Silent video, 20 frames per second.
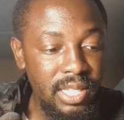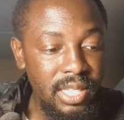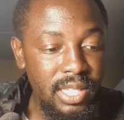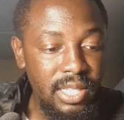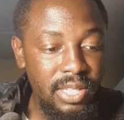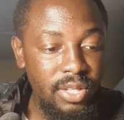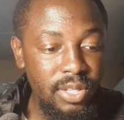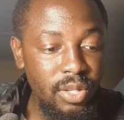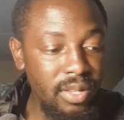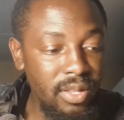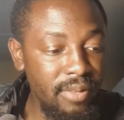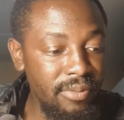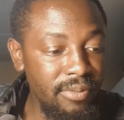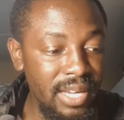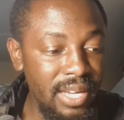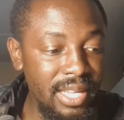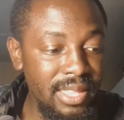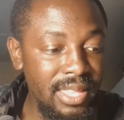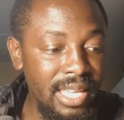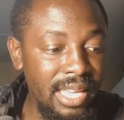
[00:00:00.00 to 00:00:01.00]
The
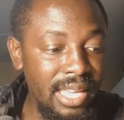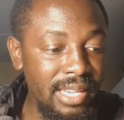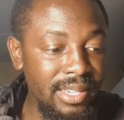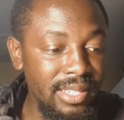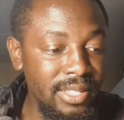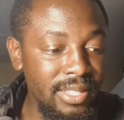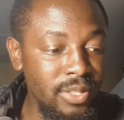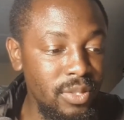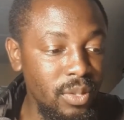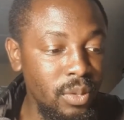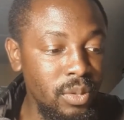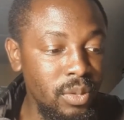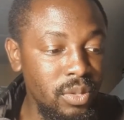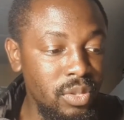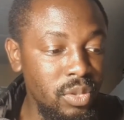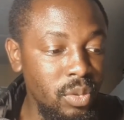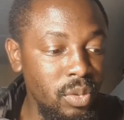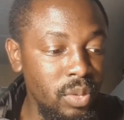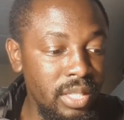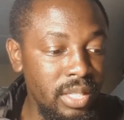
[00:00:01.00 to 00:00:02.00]
fact that
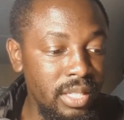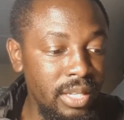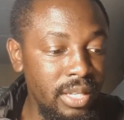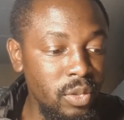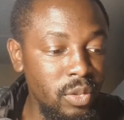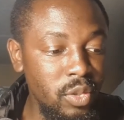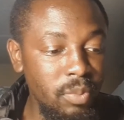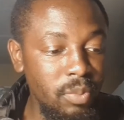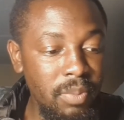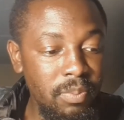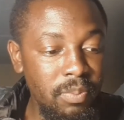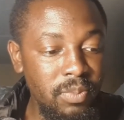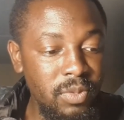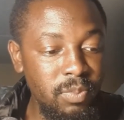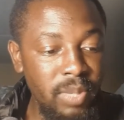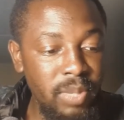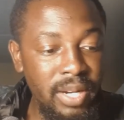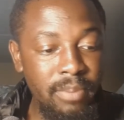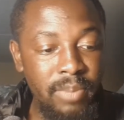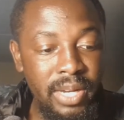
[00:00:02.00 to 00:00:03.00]
it can also be
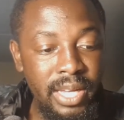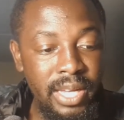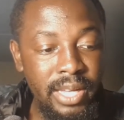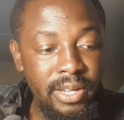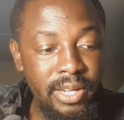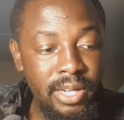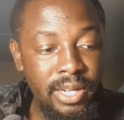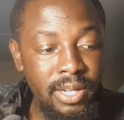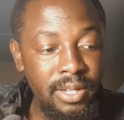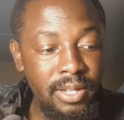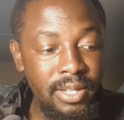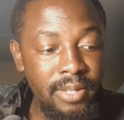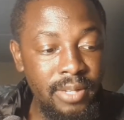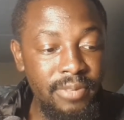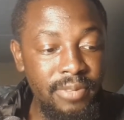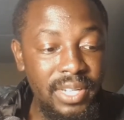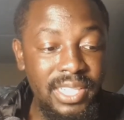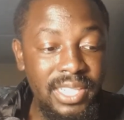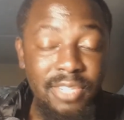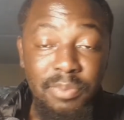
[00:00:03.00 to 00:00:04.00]
spread by
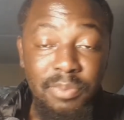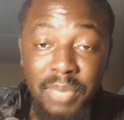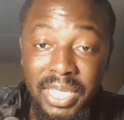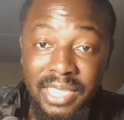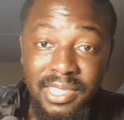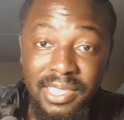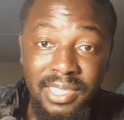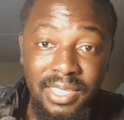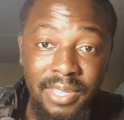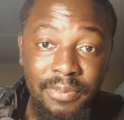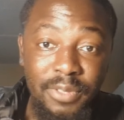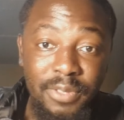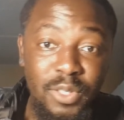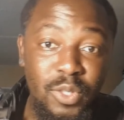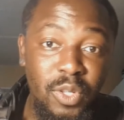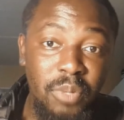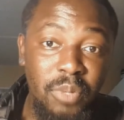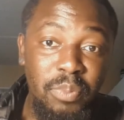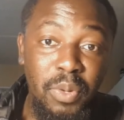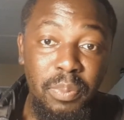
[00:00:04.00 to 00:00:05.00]
infected meat if it's
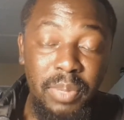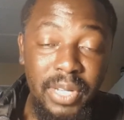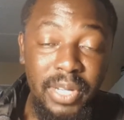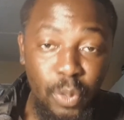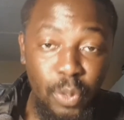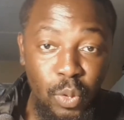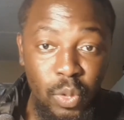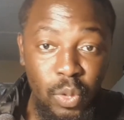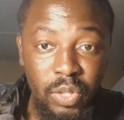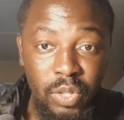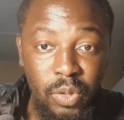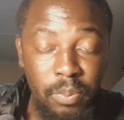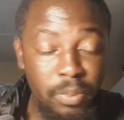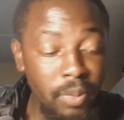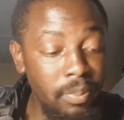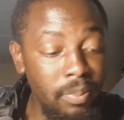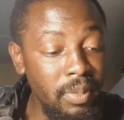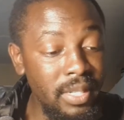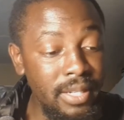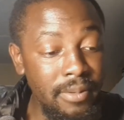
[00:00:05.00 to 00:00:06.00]
not properly cooked or
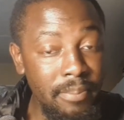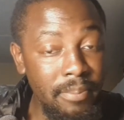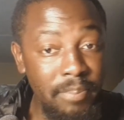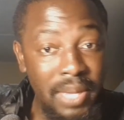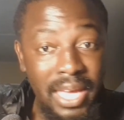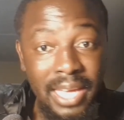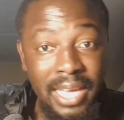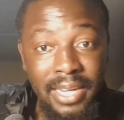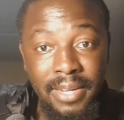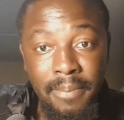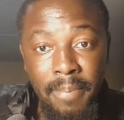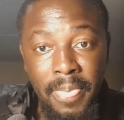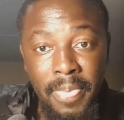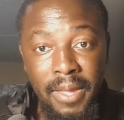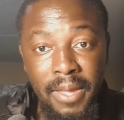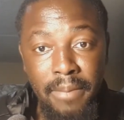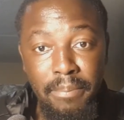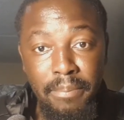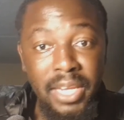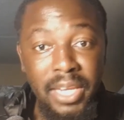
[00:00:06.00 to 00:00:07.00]
properly repaired,
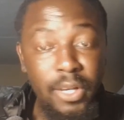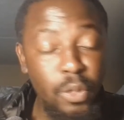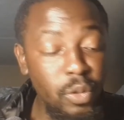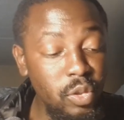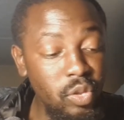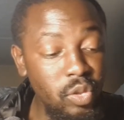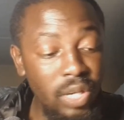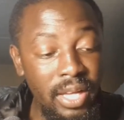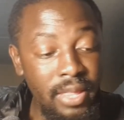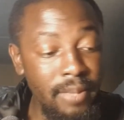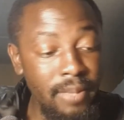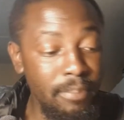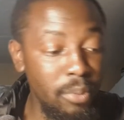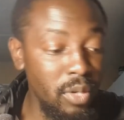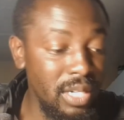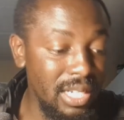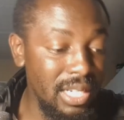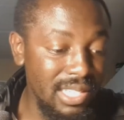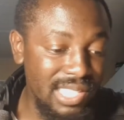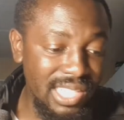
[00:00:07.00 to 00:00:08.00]
meaning also other
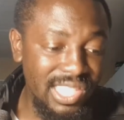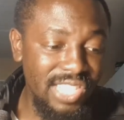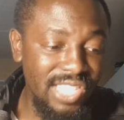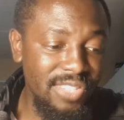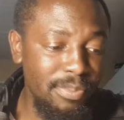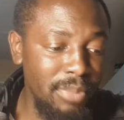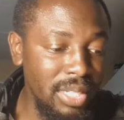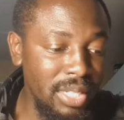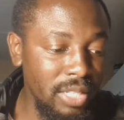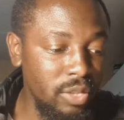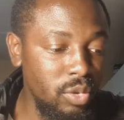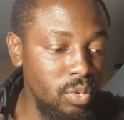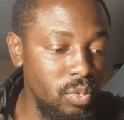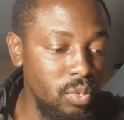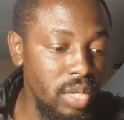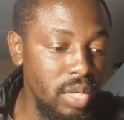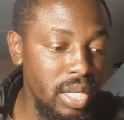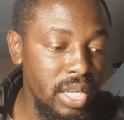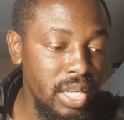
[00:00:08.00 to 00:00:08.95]
products such as milk too.